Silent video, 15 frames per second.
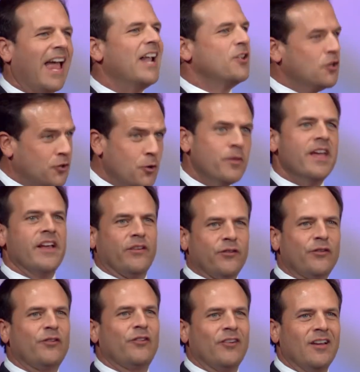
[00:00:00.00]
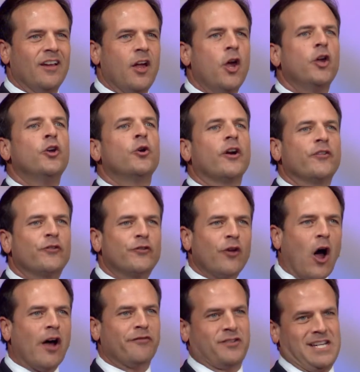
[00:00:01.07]
and you do this. You're a
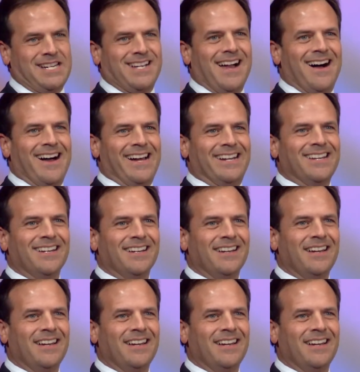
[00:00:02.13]
softy God.